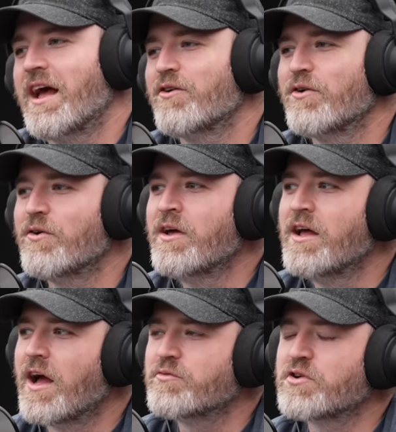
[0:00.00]
I don't know.
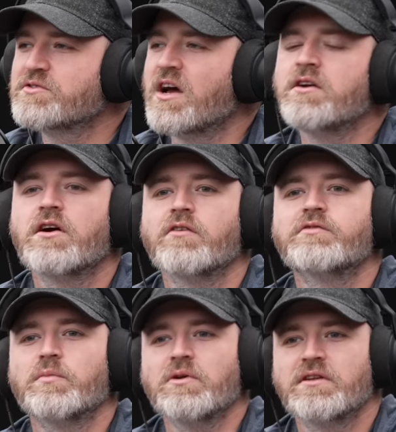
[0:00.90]
I'm sure I was
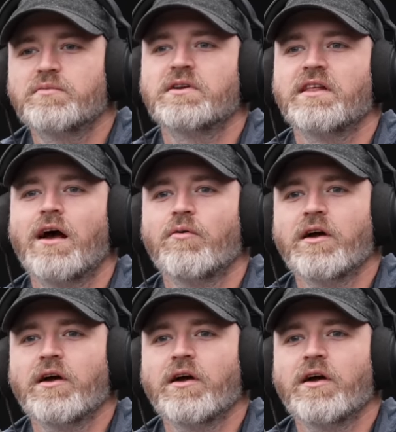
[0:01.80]
uncomfortable. Let's put it that way.